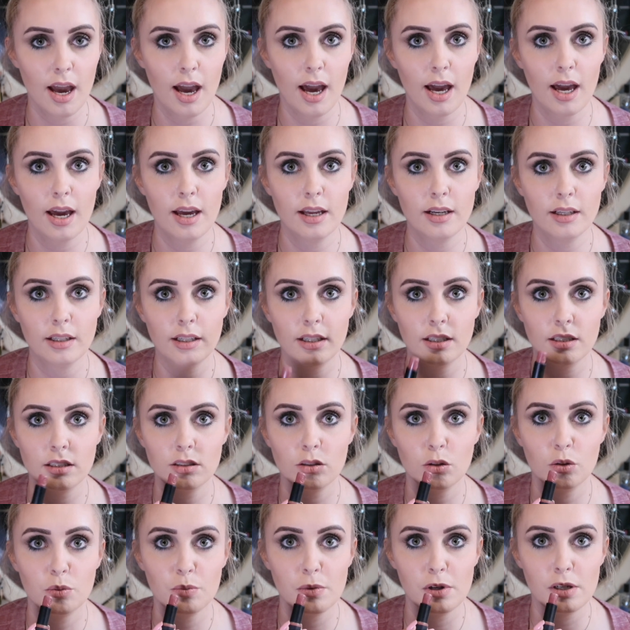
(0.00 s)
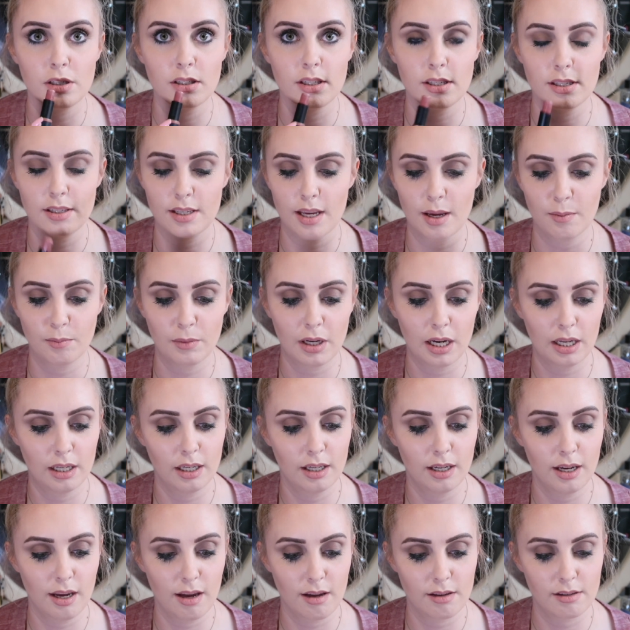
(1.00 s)
and it's almost the same
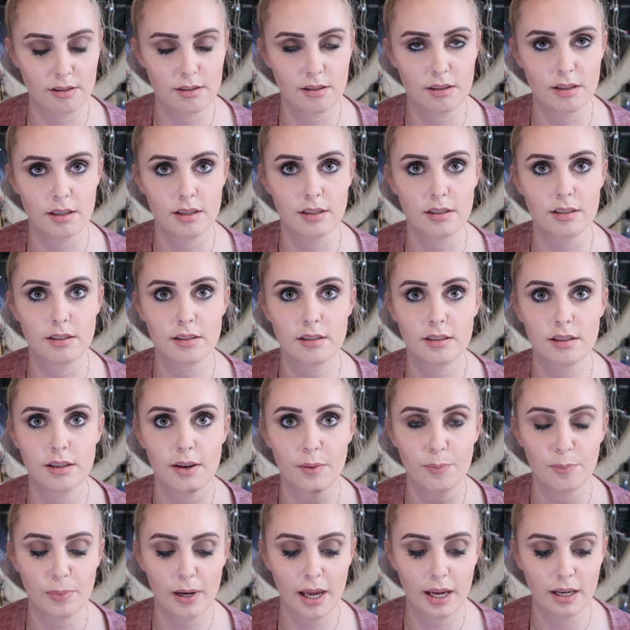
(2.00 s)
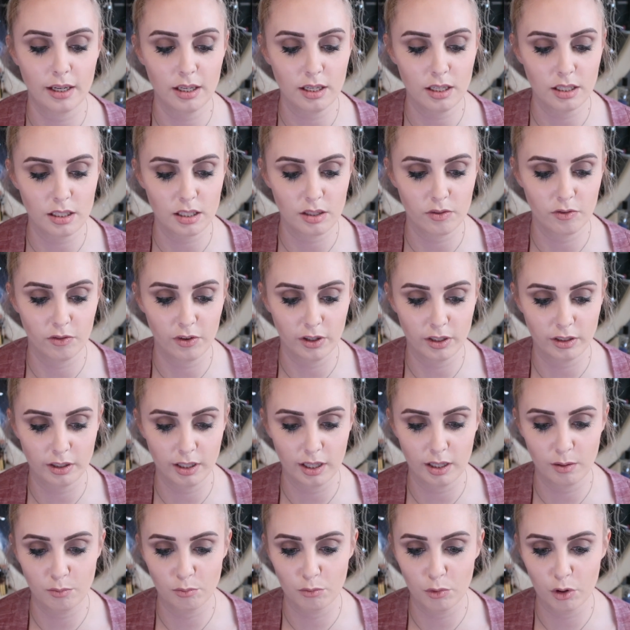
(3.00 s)
color as this lip liner. It's a
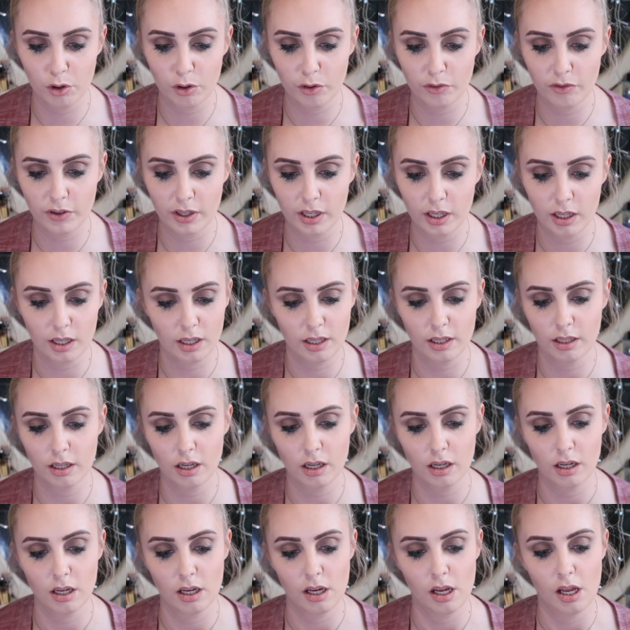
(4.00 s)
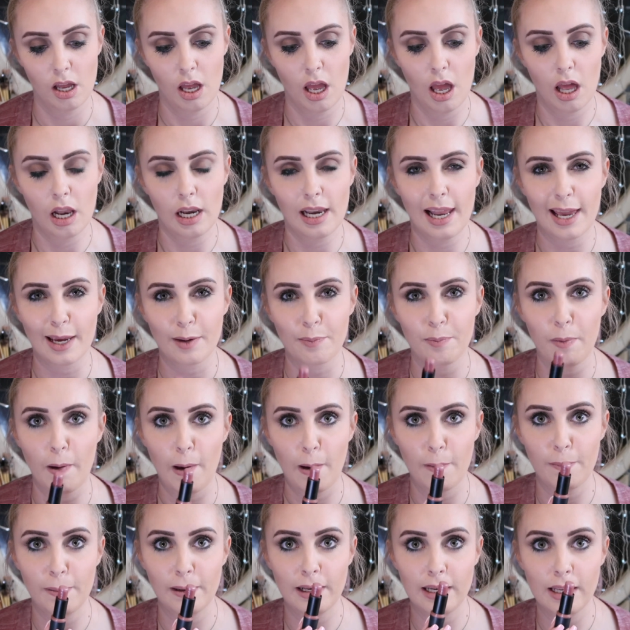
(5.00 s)
very mauvey, like
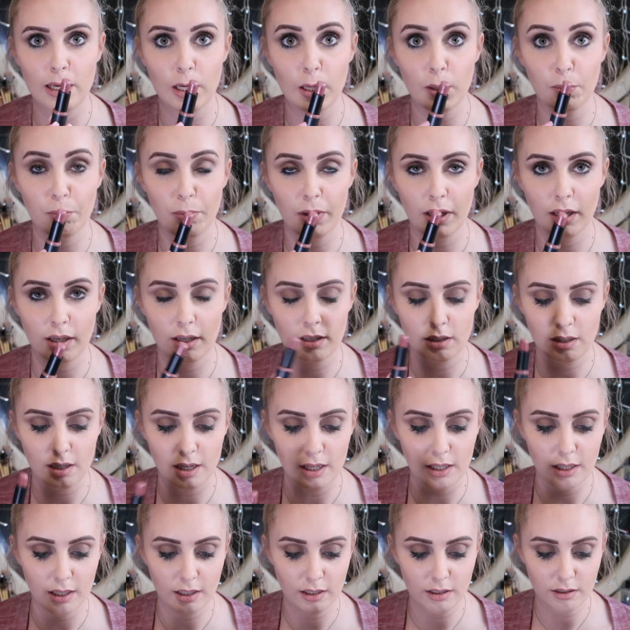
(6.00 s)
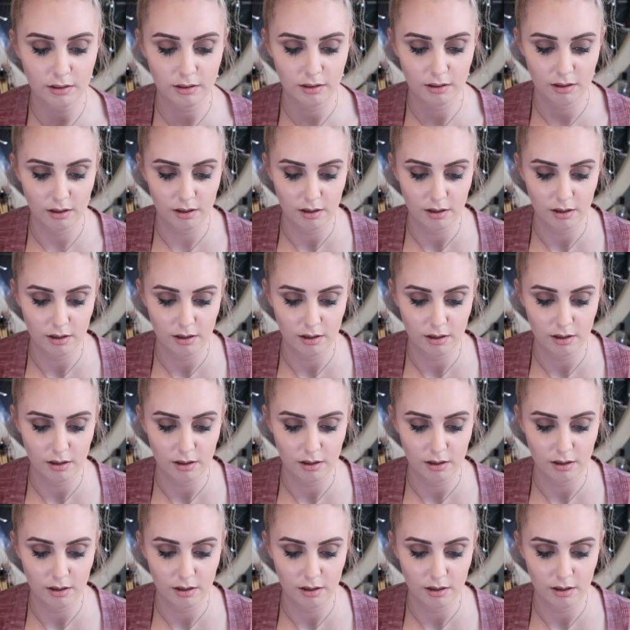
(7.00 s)
purpley pink color.